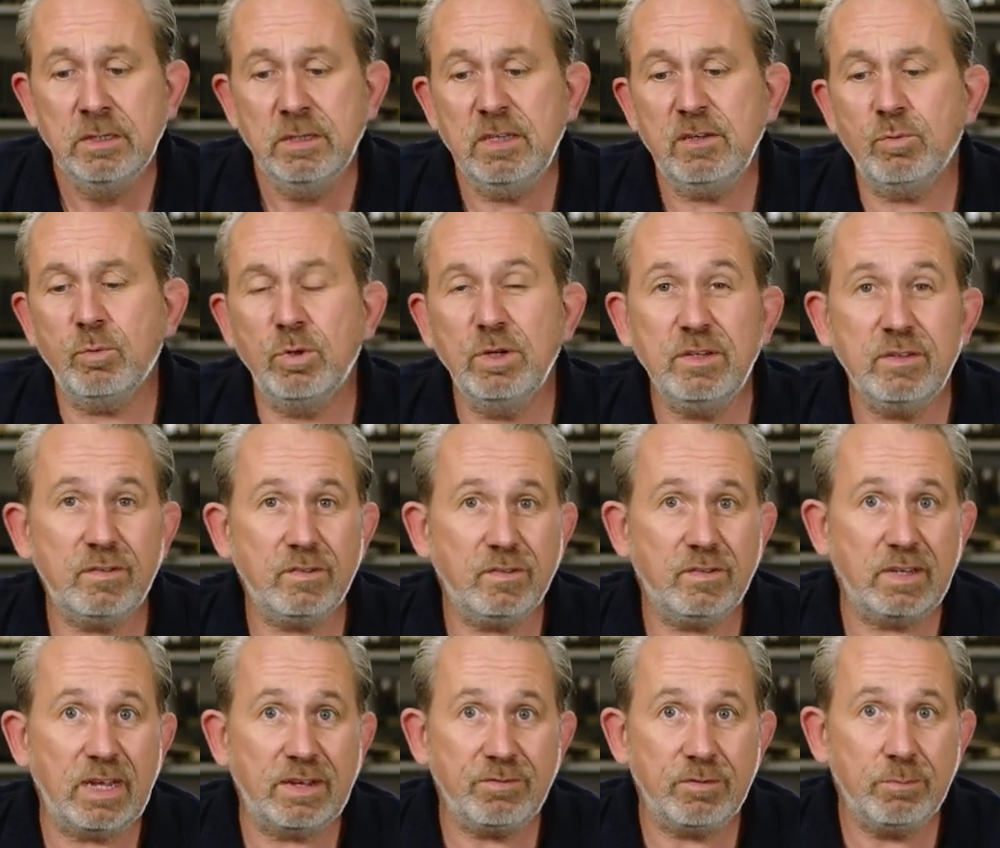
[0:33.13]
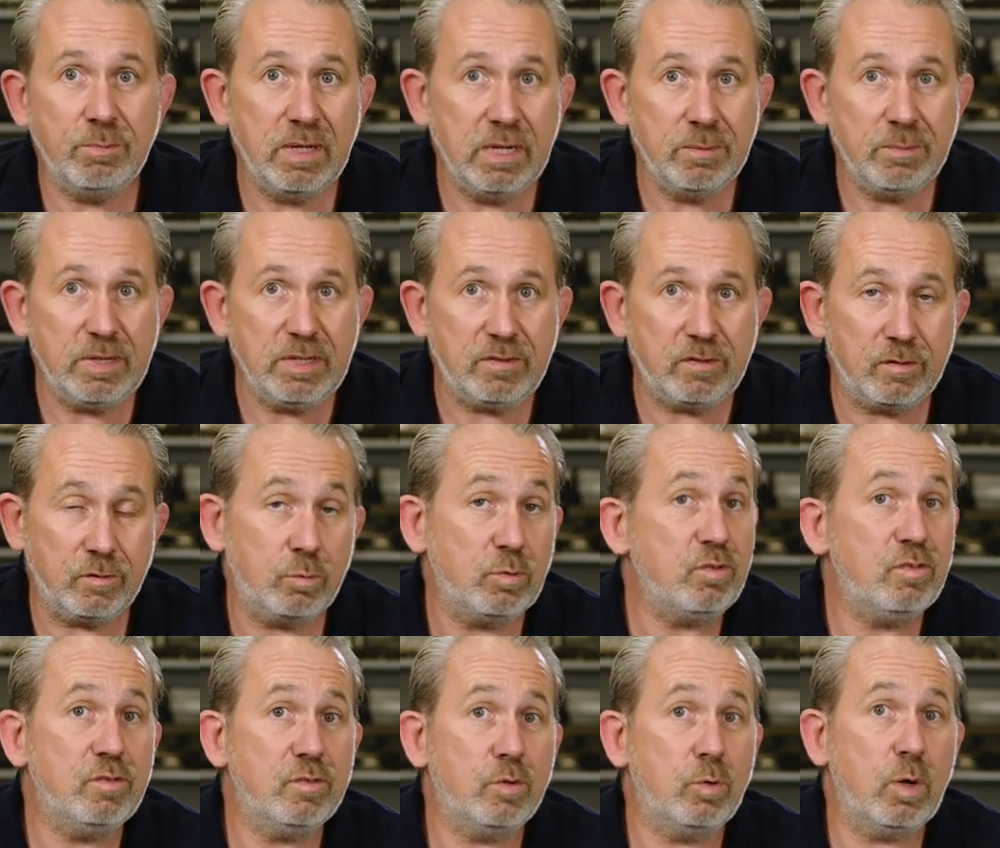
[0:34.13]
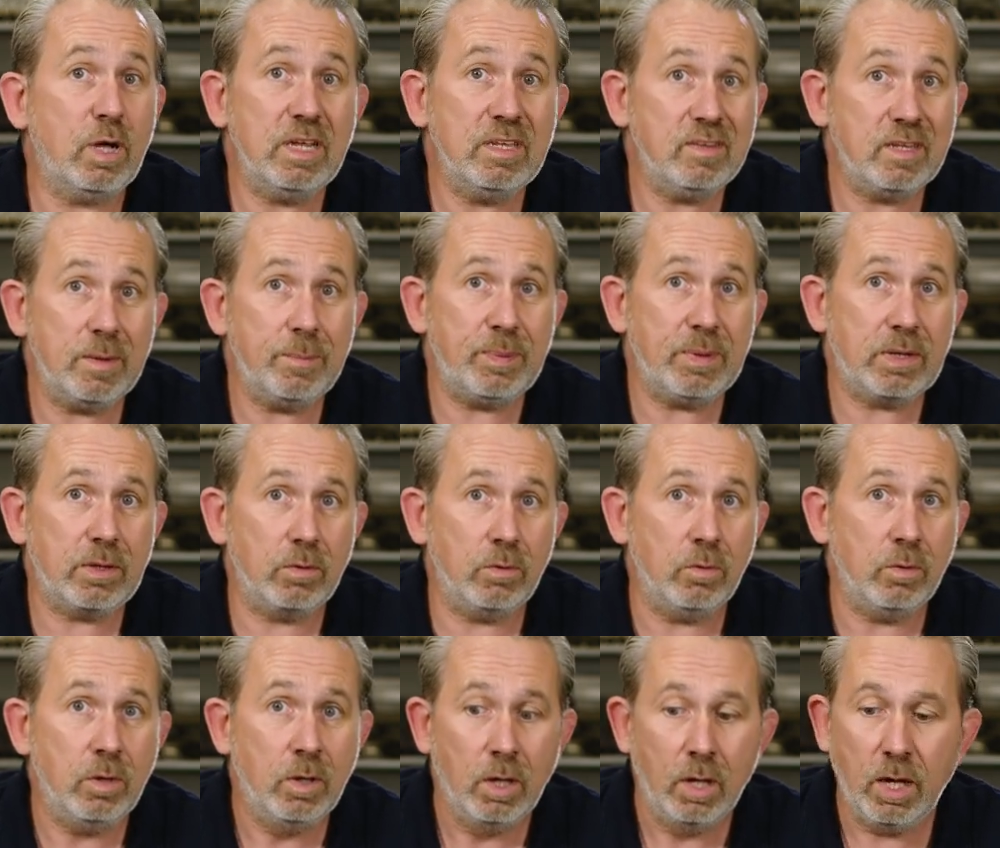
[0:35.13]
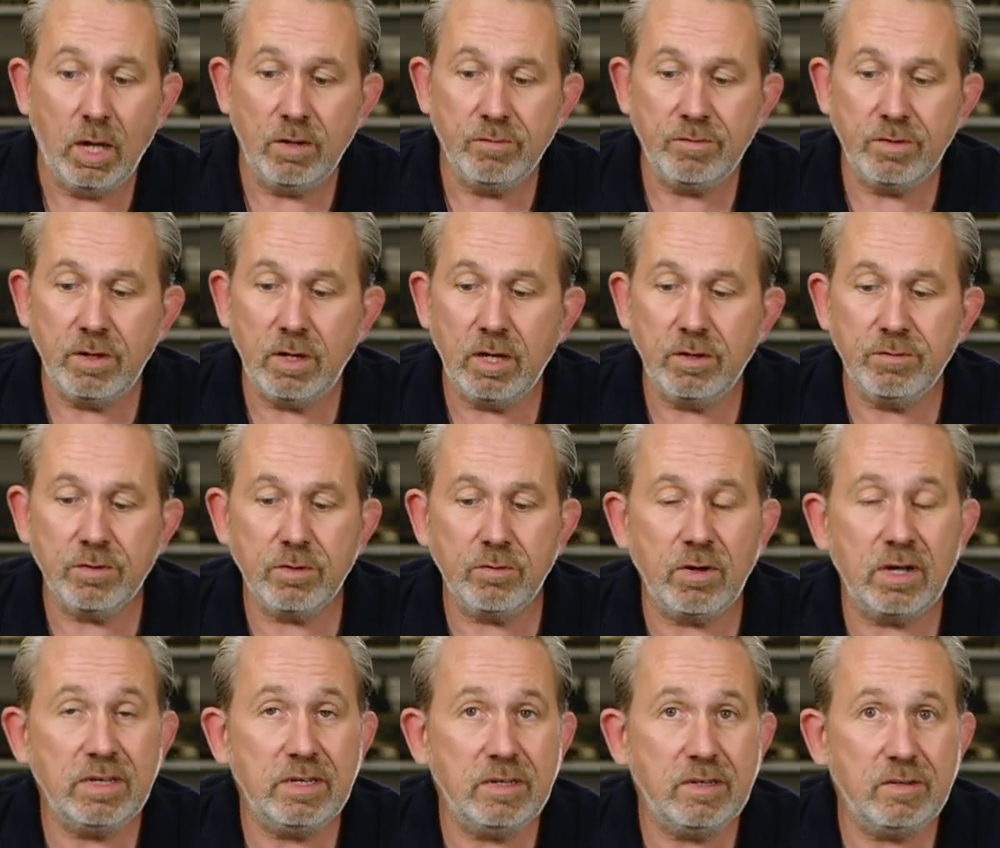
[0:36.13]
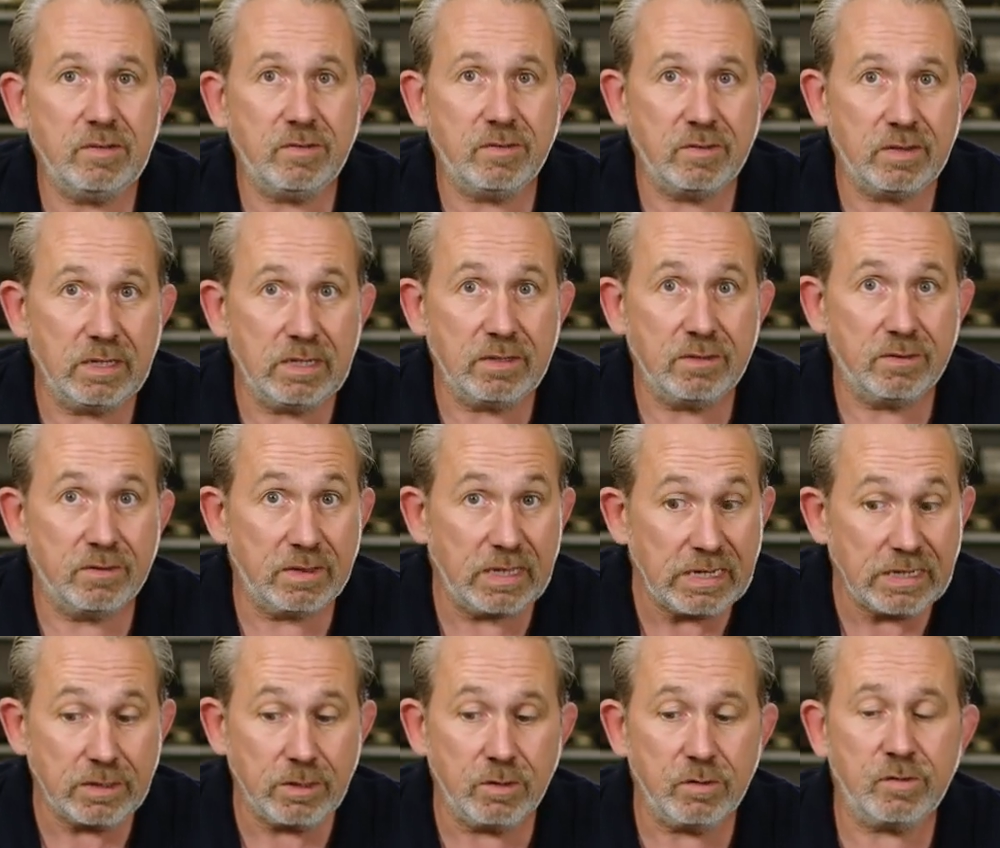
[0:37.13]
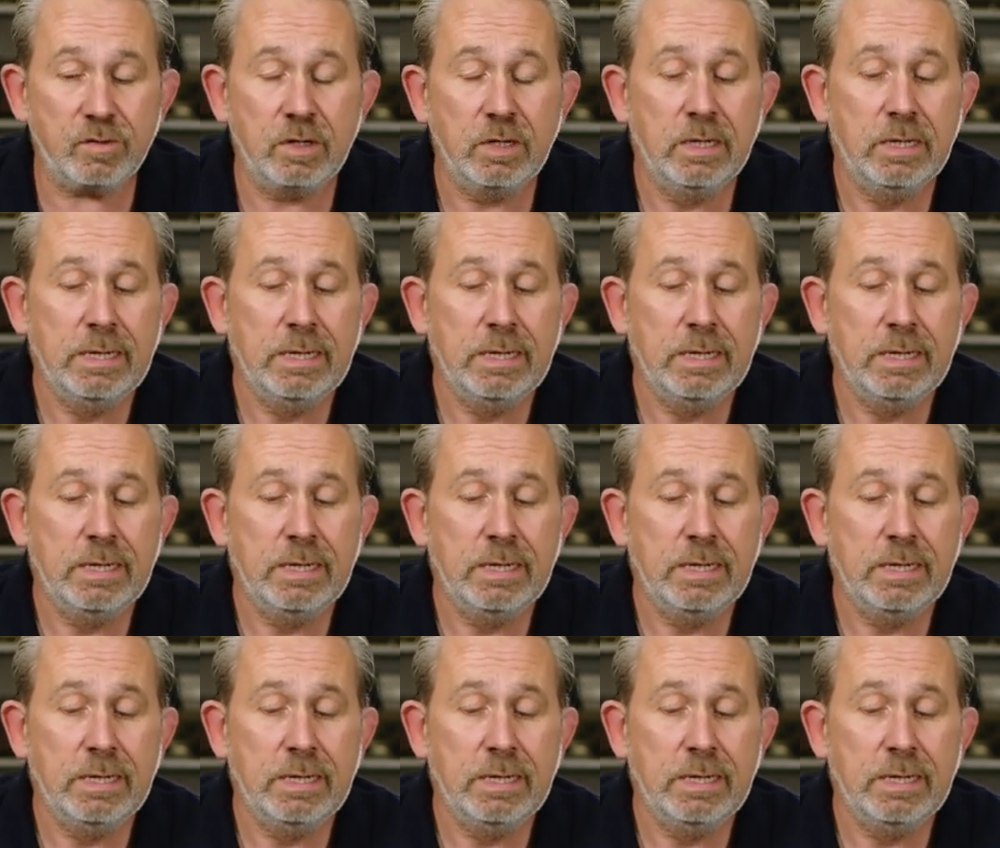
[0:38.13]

This one is 7 millimeters, which is quite typical of a grinding disc thickness.